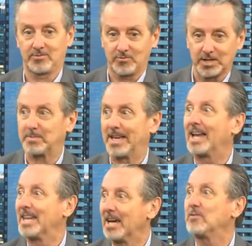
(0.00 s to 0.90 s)
trust me, I
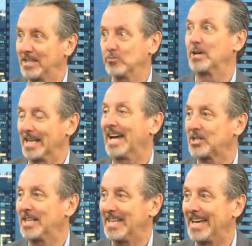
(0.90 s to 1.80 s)
love it if we can
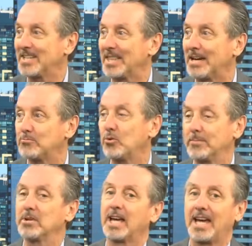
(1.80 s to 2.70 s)
actually get to that
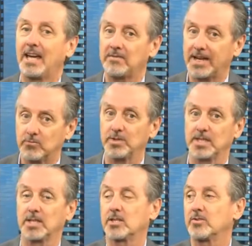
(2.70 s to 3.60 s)
point, but I have had
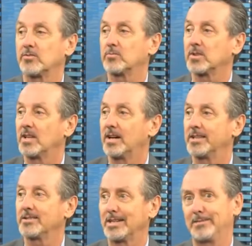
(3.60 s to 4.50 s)
resistance from
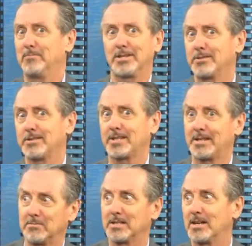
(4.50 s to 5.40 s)
clients on like mission
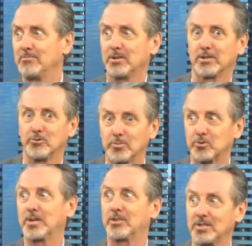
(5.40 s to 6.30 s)
statement, I'm not a
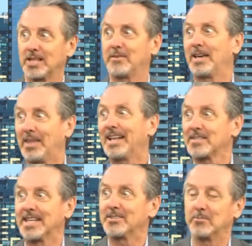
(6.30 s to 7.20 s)
corporation, I've had that
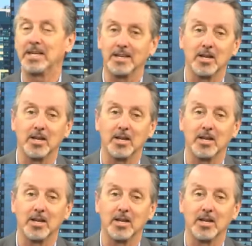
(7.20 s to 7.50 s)
sent to me, you